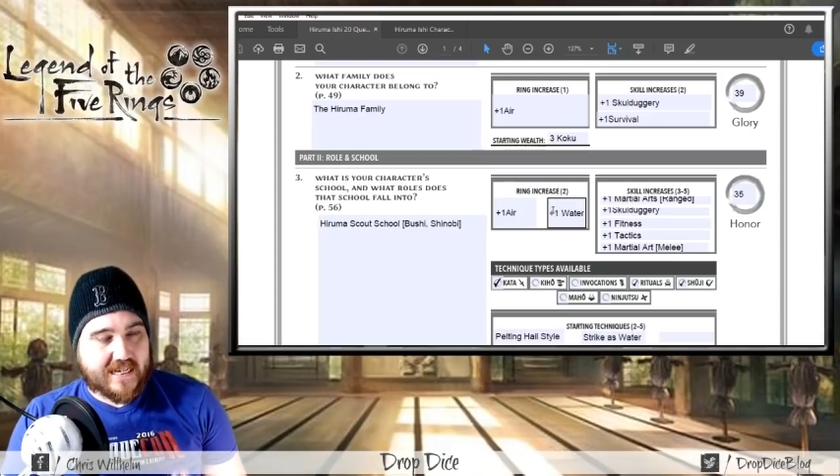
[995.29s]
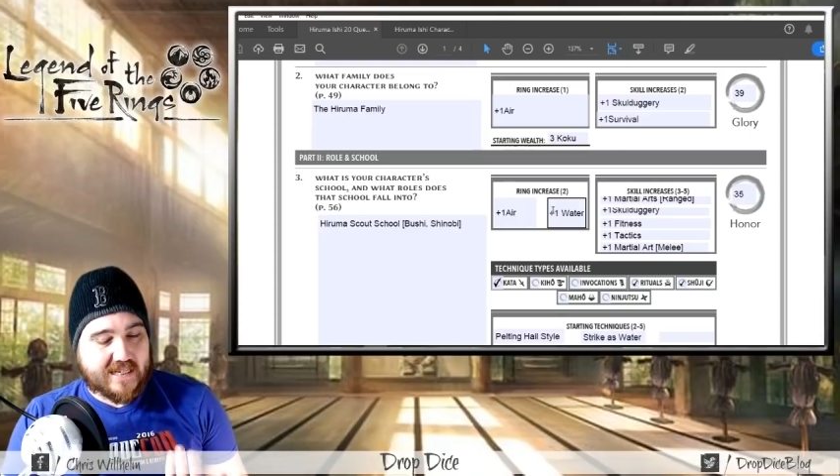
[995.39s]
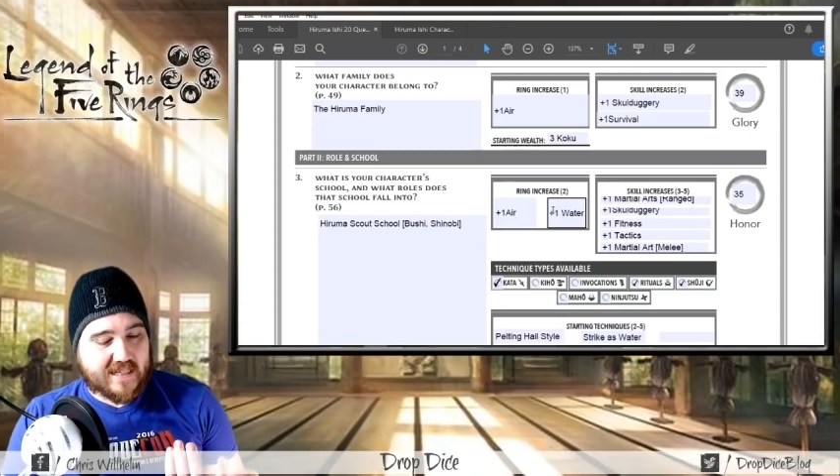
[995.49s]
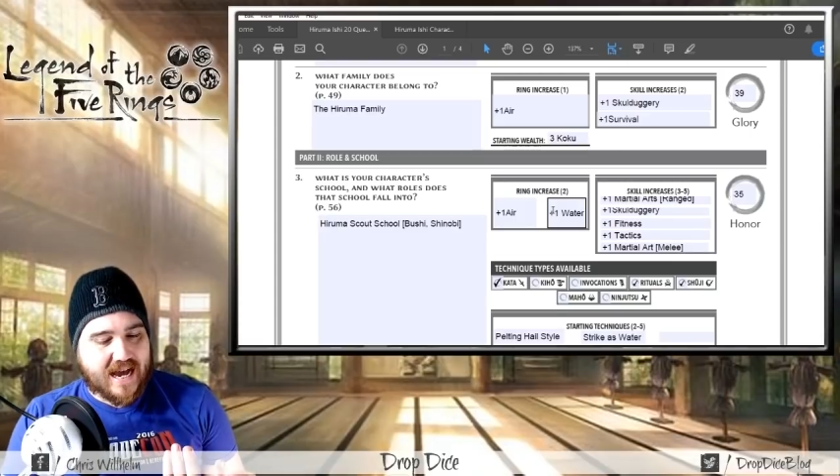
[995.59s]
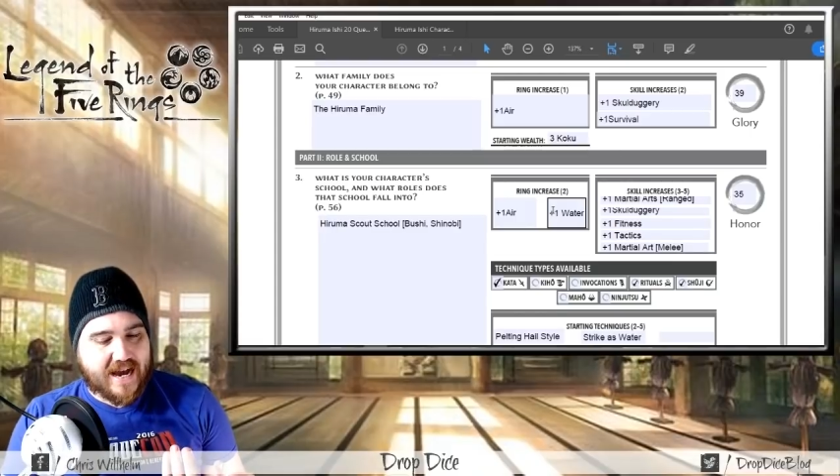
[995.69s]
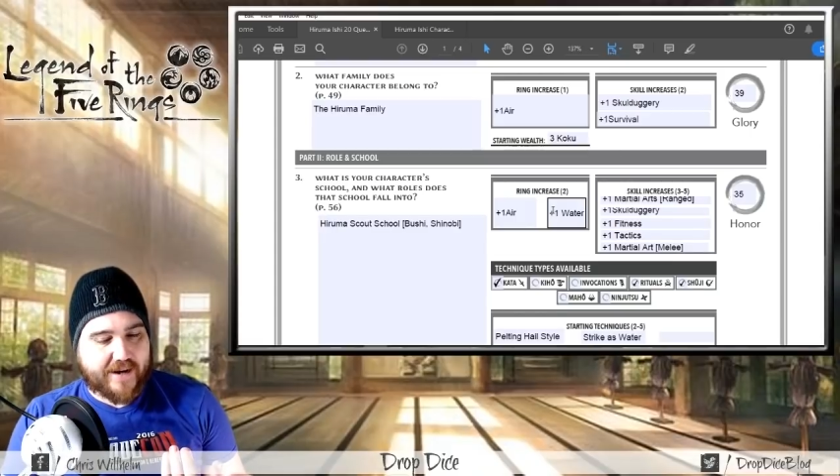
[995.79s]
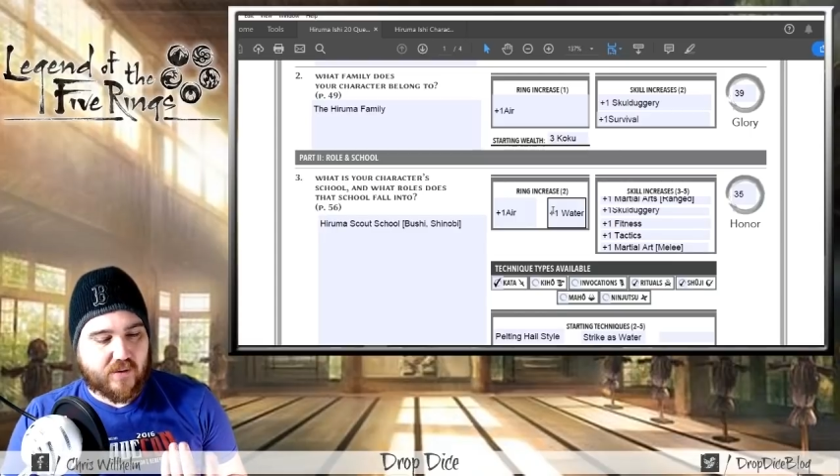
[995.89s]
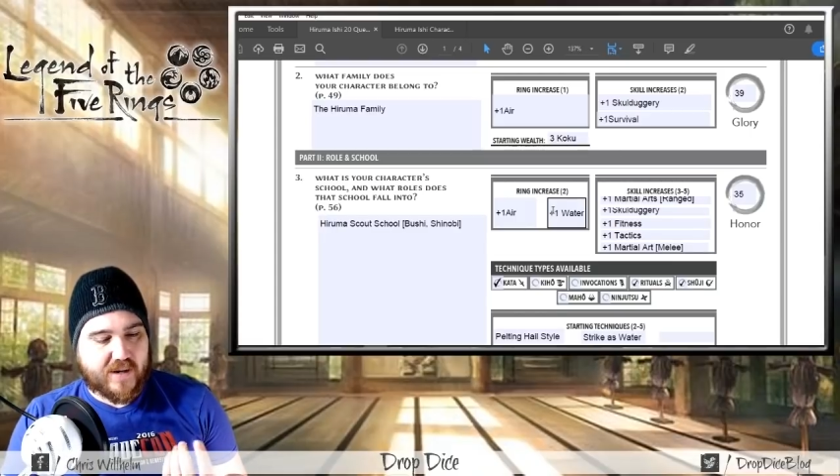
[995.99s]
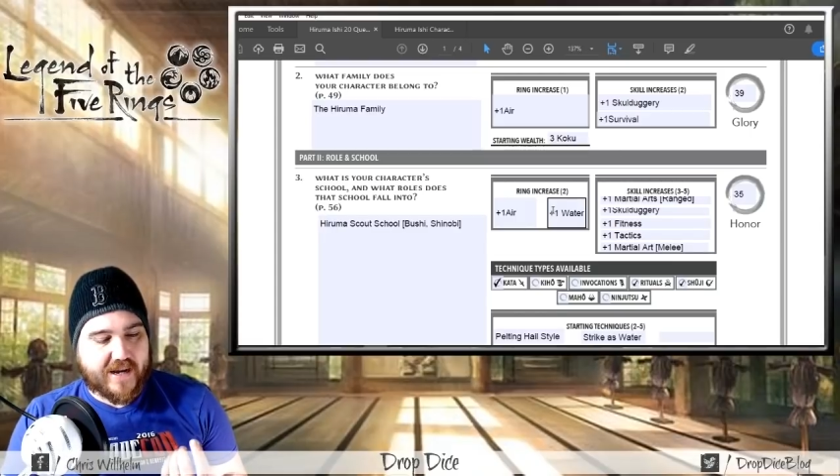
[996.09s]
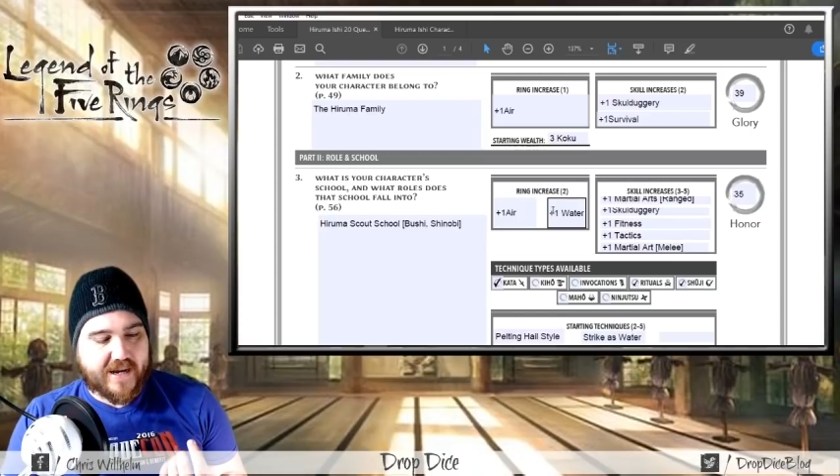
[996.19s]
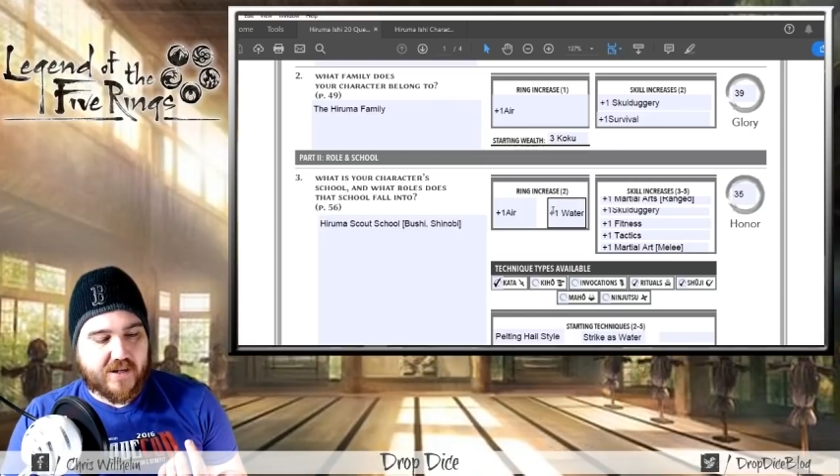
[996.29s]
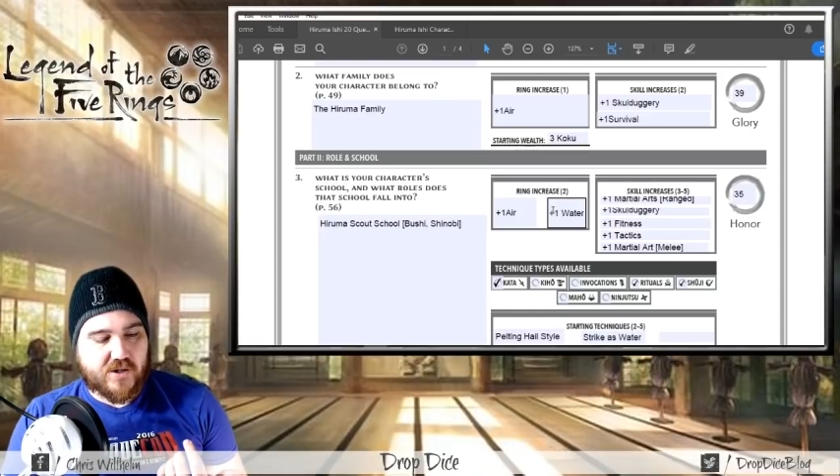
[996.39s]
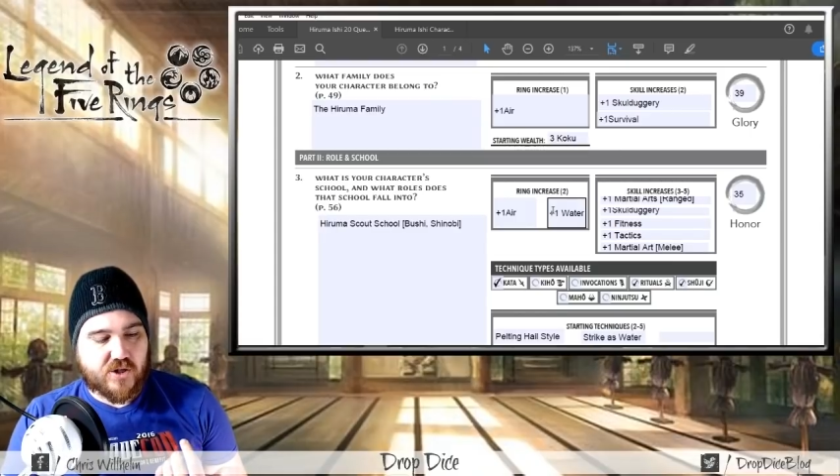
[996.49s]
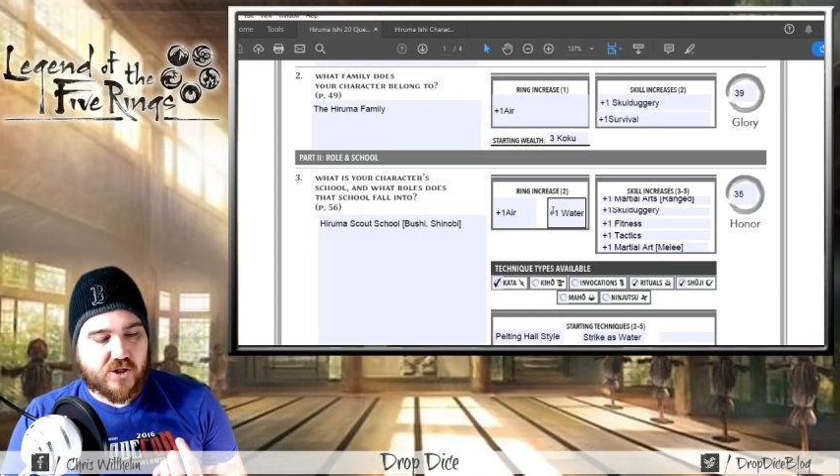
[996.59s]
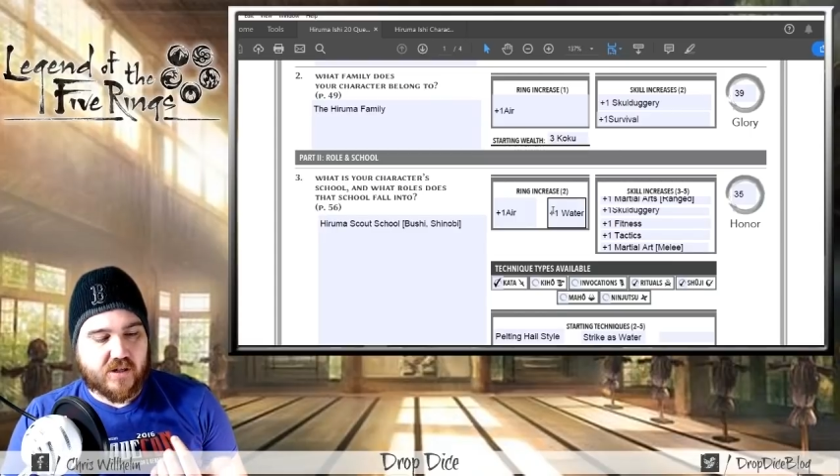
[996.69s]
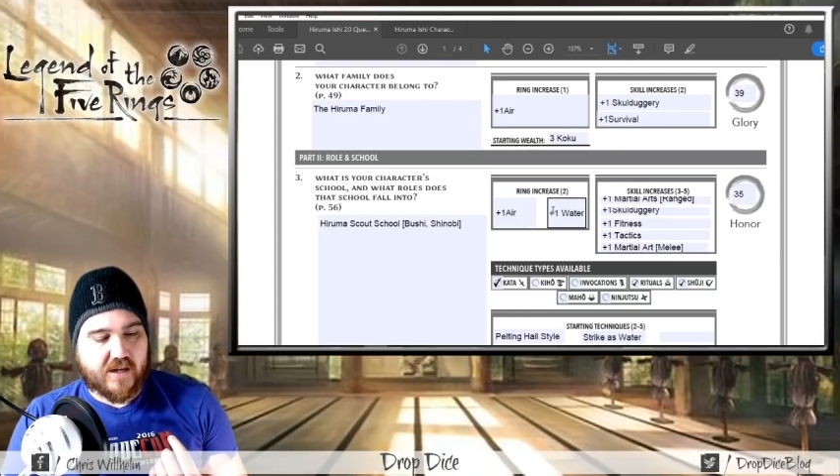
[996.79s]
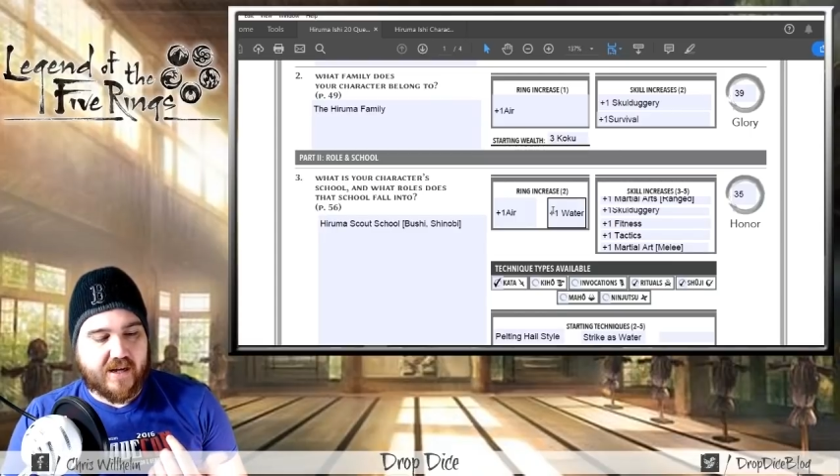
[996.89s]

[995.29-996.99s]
get in the higher range,